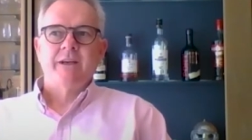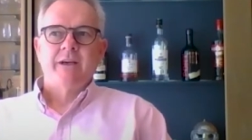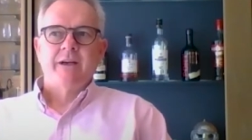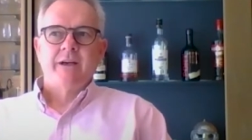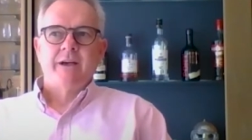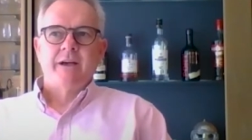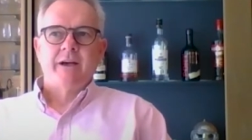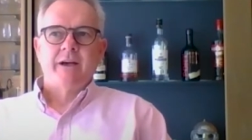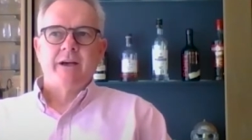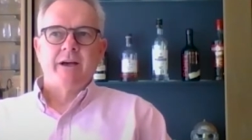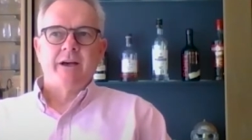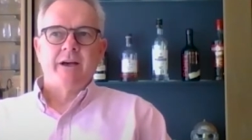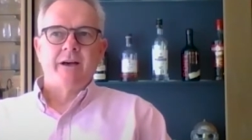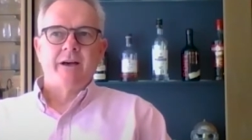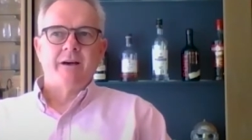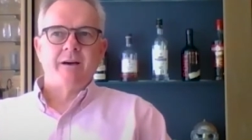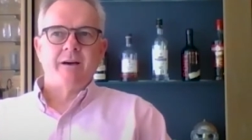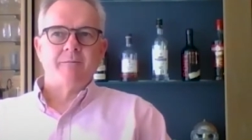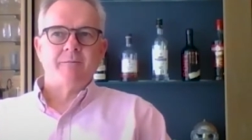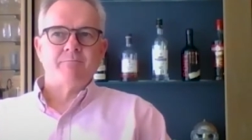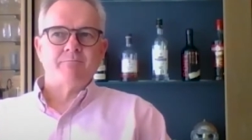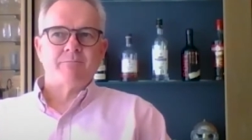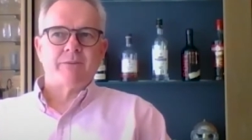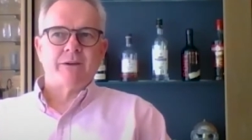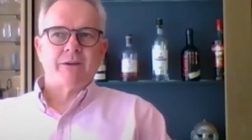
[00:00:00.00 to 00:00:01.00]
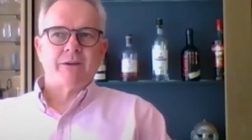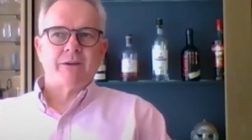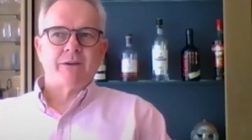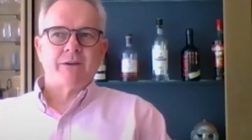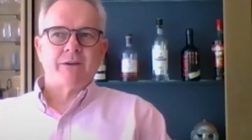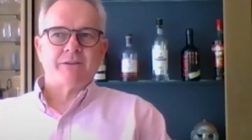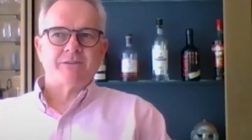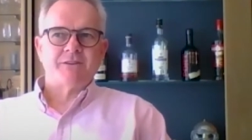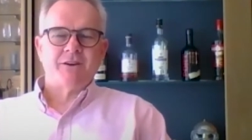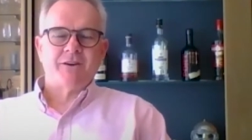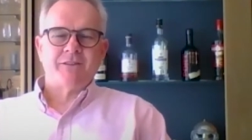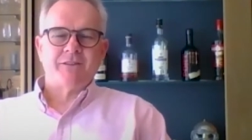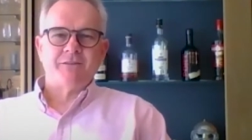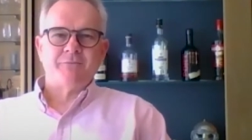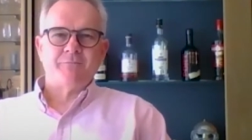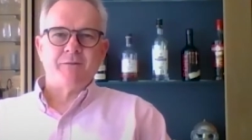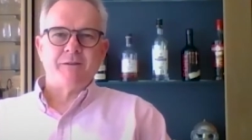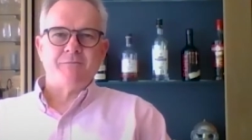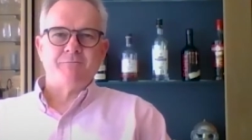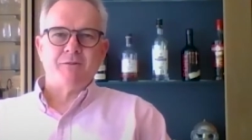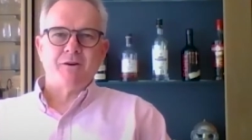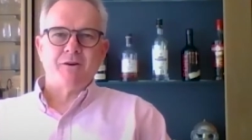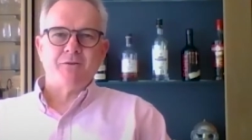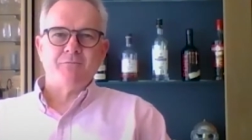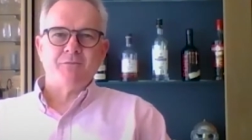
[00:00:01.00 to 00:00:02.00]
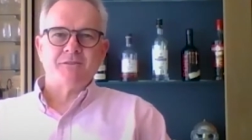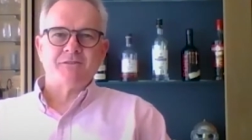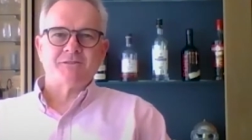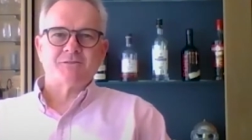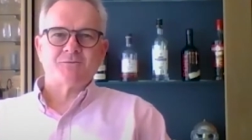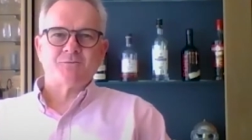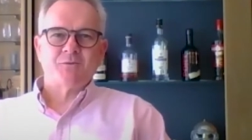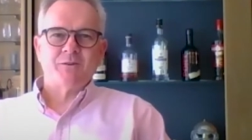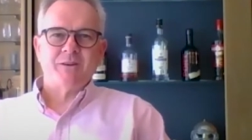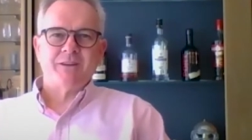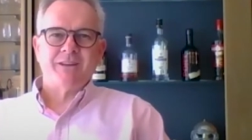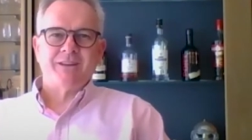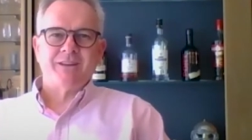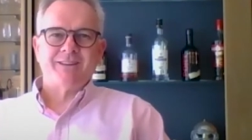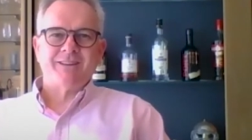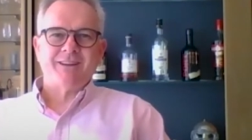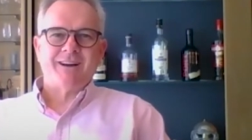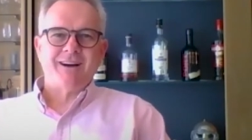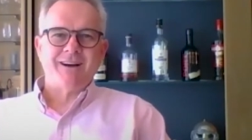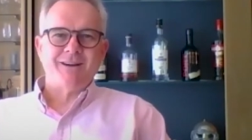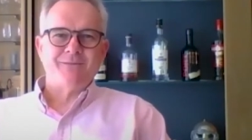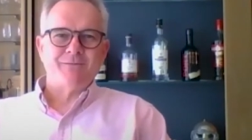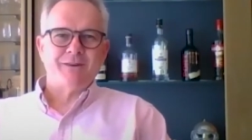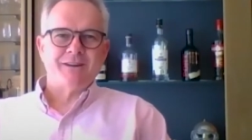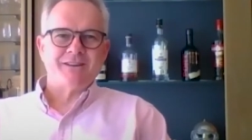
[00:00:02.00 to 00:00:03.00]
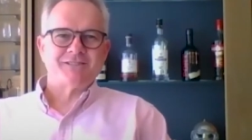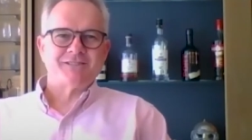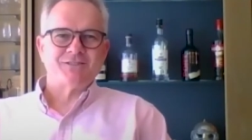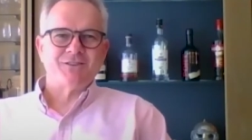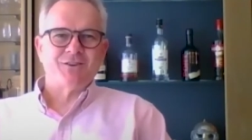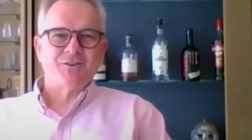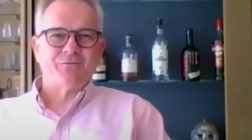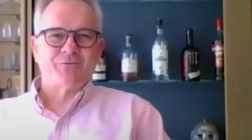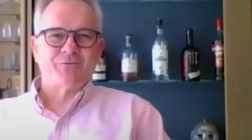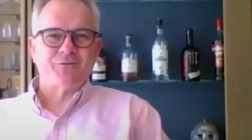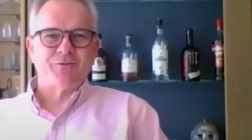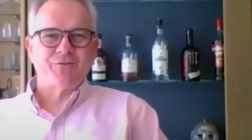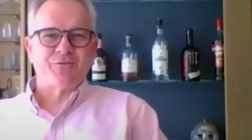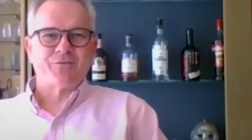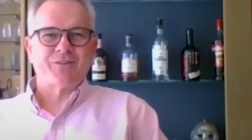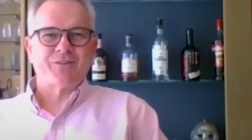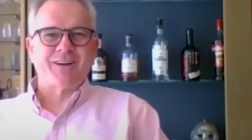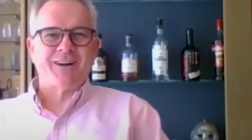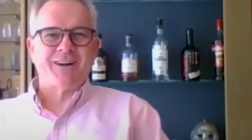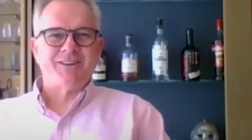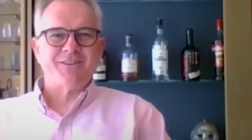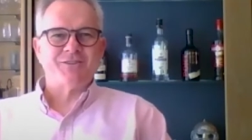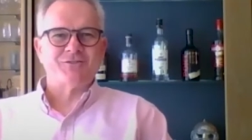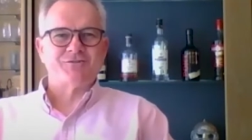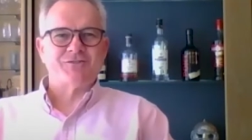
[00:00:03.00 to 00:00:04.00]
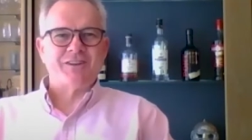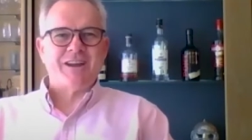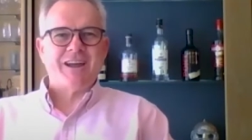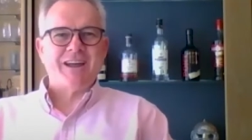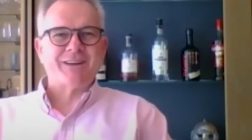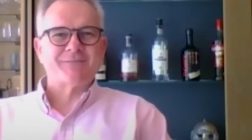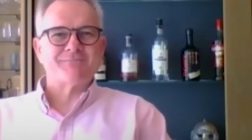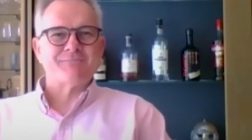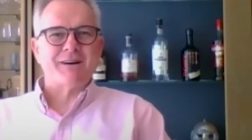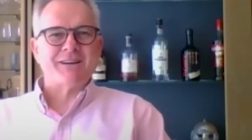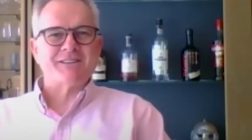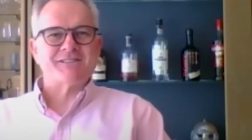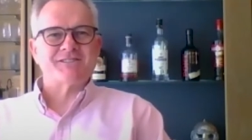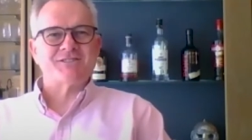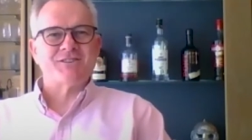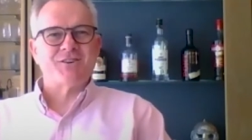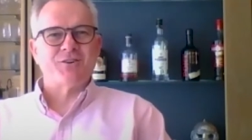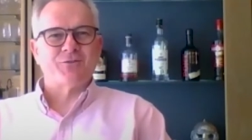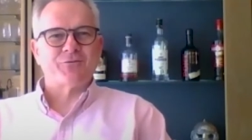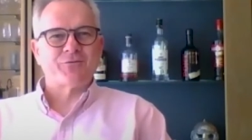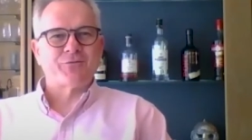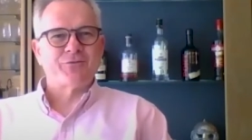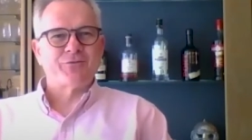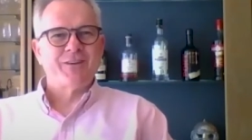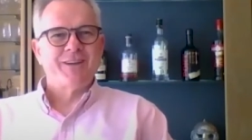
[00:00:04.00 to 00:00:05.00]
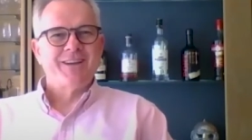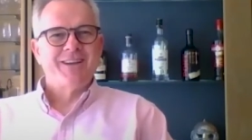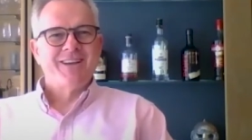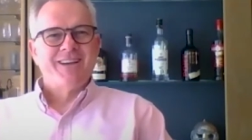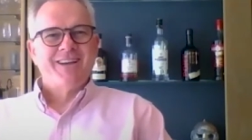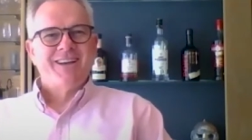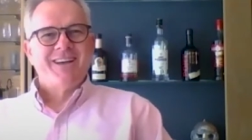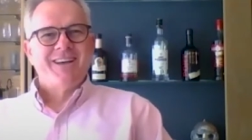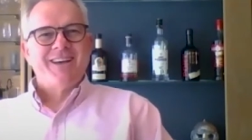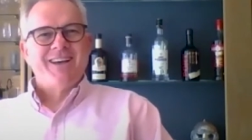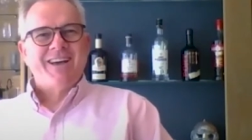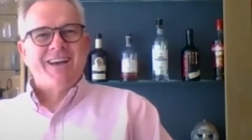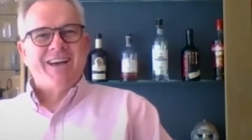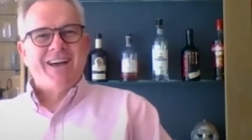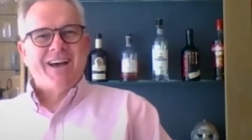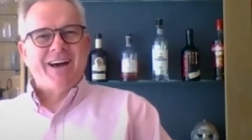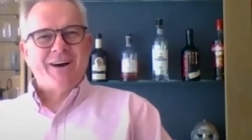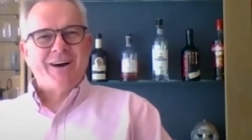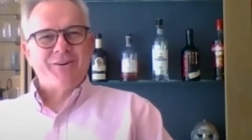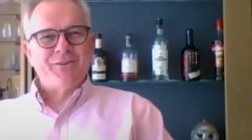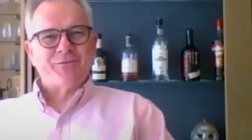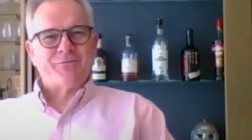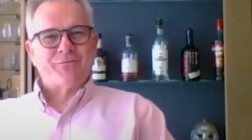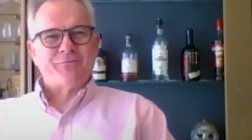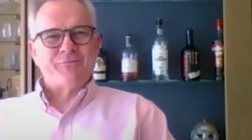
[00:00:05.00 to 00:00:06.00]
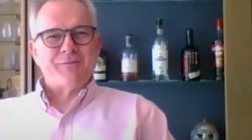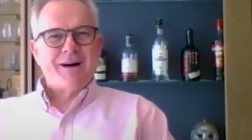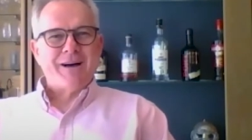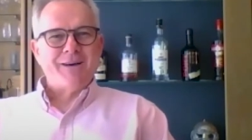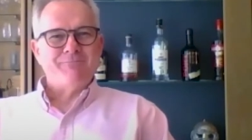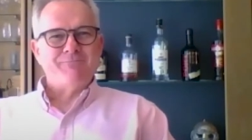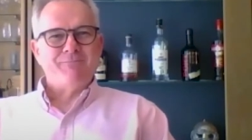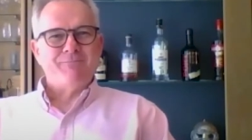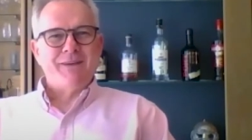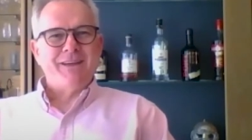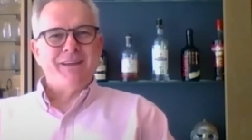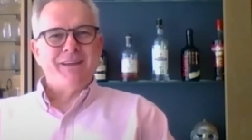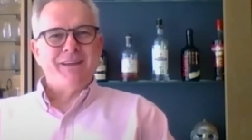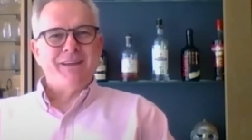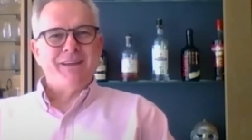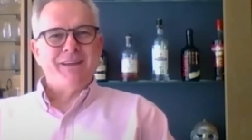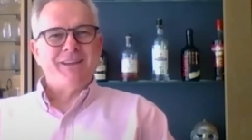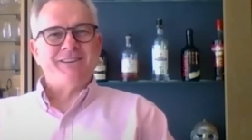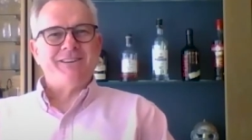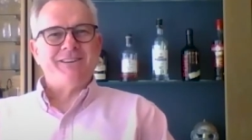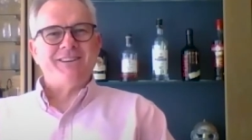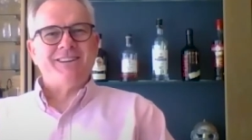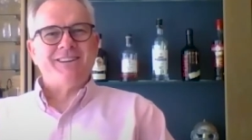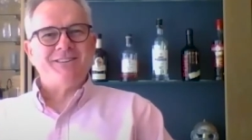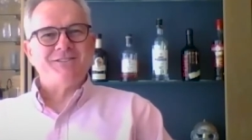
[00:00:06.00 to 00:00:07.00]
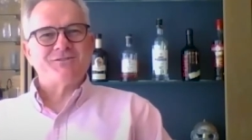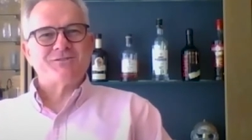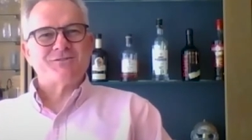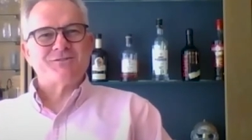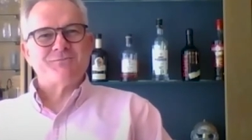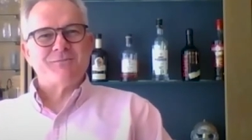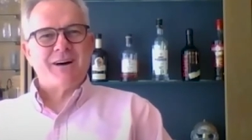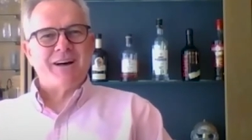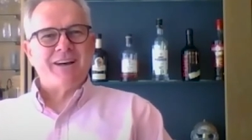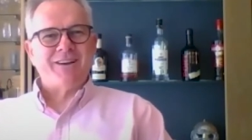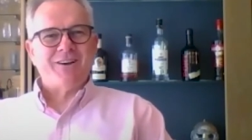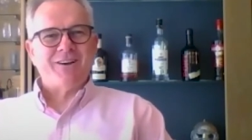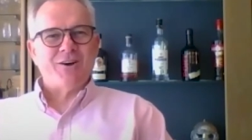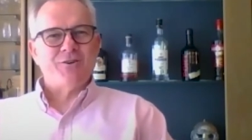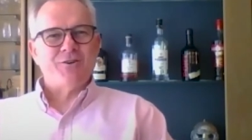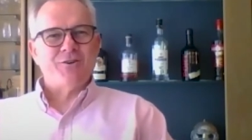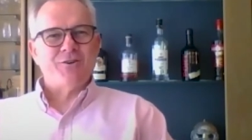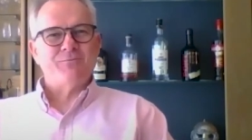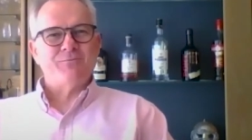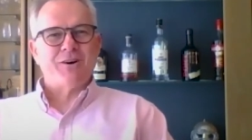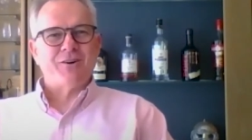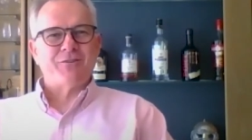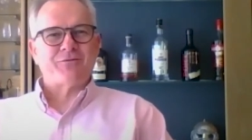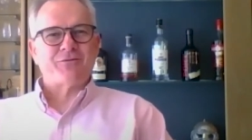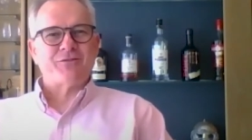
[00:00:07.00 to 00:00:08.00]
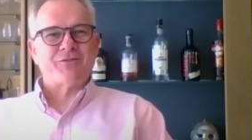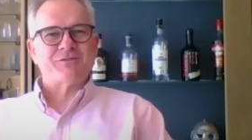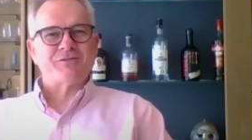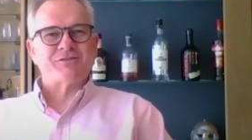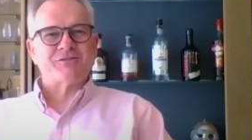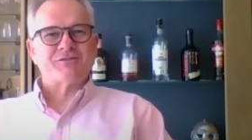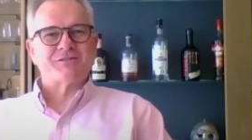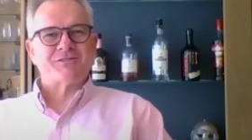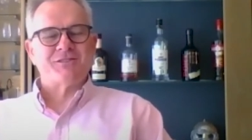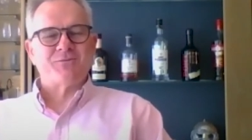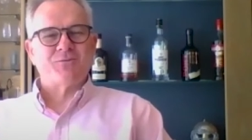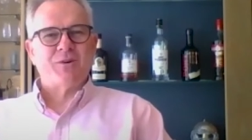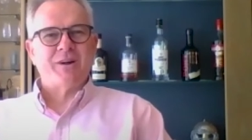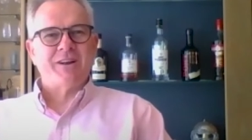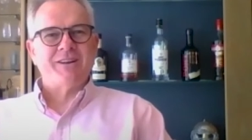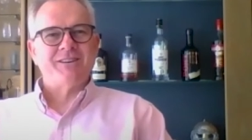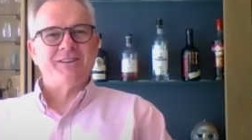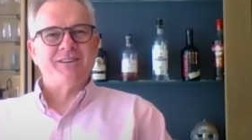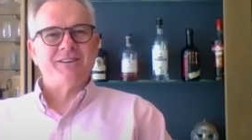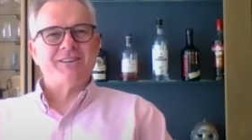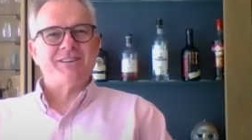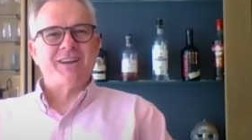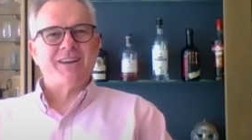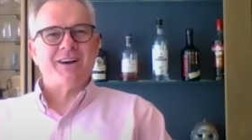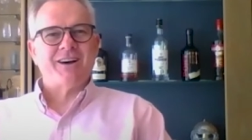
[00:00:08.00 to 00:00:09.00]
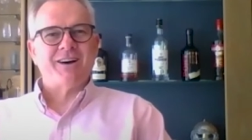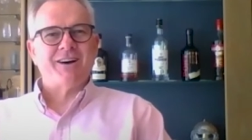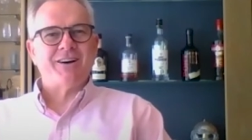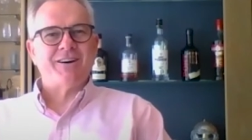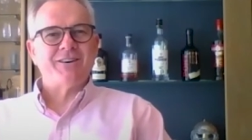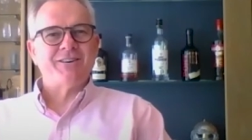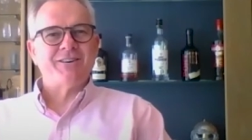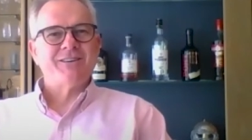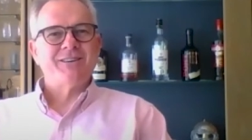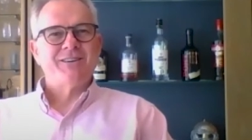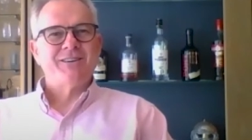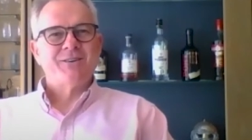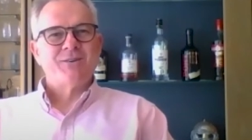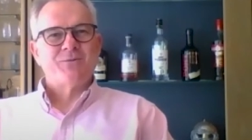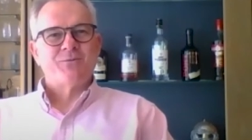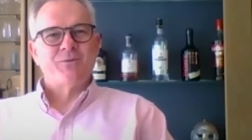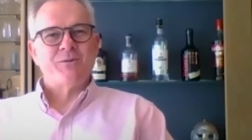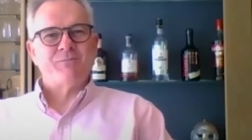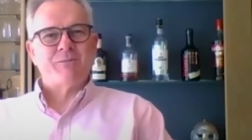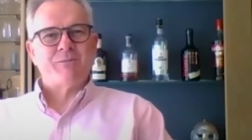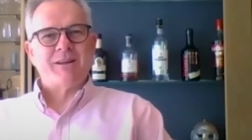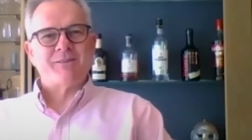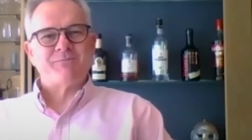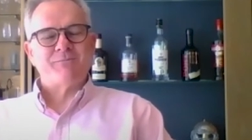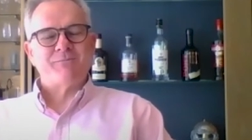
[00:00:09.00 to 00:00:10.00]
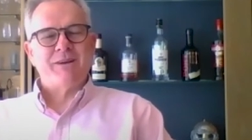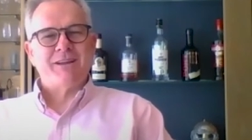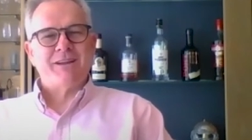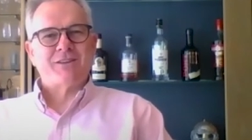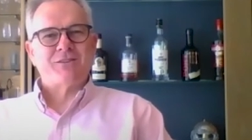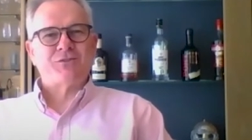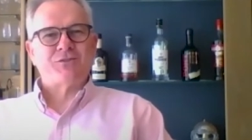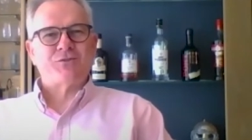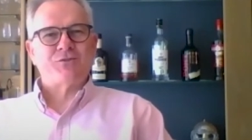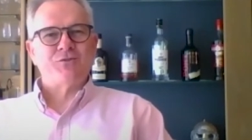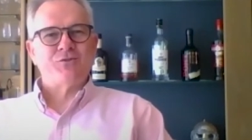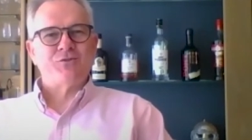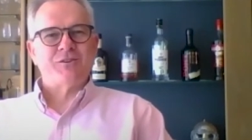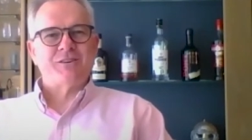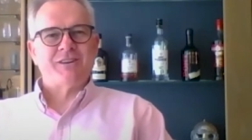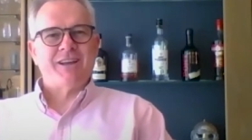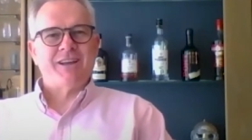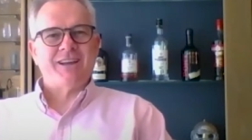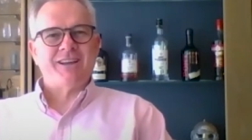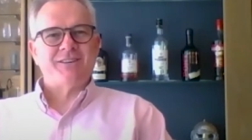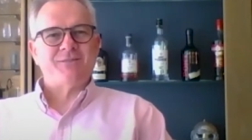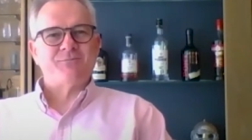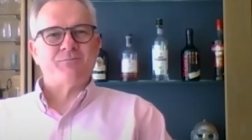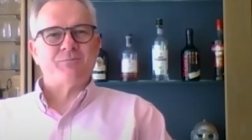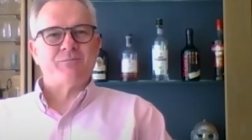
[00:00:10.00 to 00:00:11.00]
Um, but yeah, there've been moments where I myself have kind of dragged myself out of my bed into my home office and wondered how we might make it through the day.